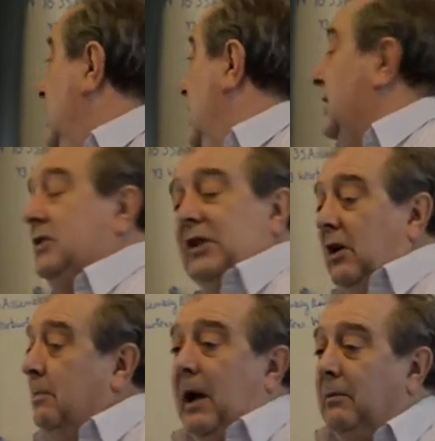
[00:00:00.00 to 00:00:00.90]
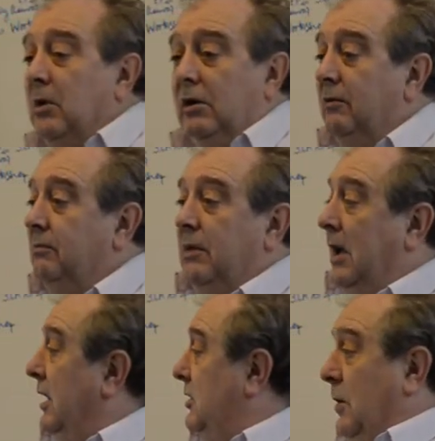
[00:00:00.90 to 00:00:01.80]
It's not a bad move,
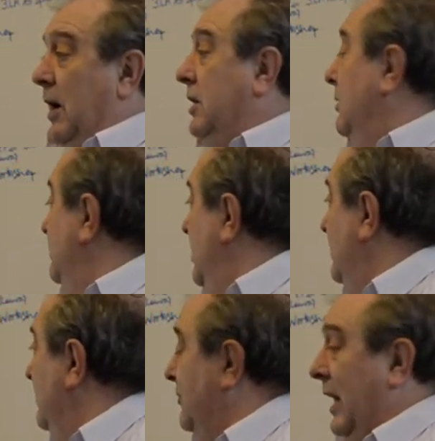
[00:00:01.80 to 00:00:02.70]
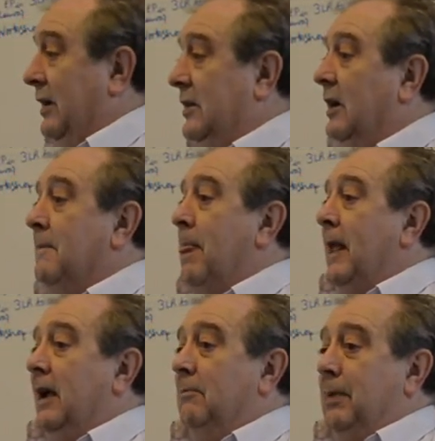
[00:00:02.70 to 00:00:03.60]
it's quite a good move, in fact.
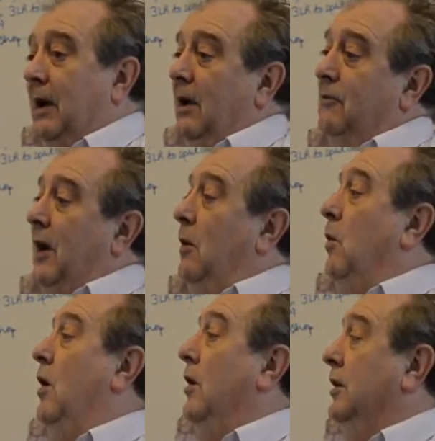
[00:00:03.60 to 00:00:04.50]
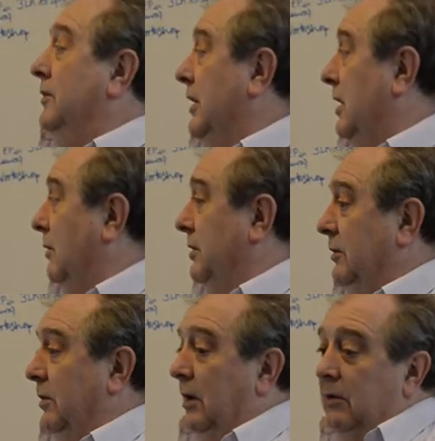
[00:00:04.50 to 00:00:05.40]
In fact, one of the
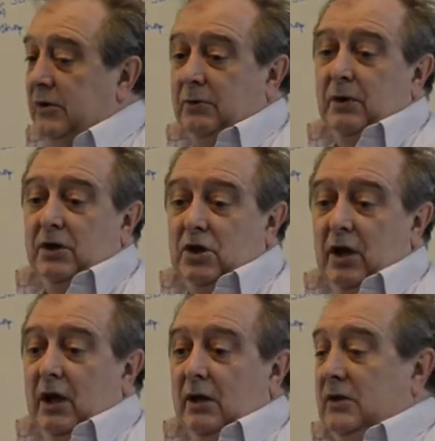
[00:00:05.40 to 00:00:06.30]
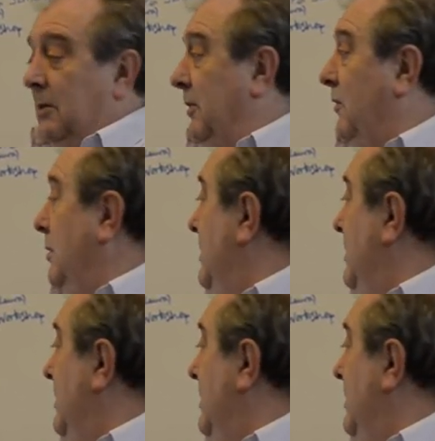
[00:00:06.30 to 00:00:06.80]
golden rules, which some of you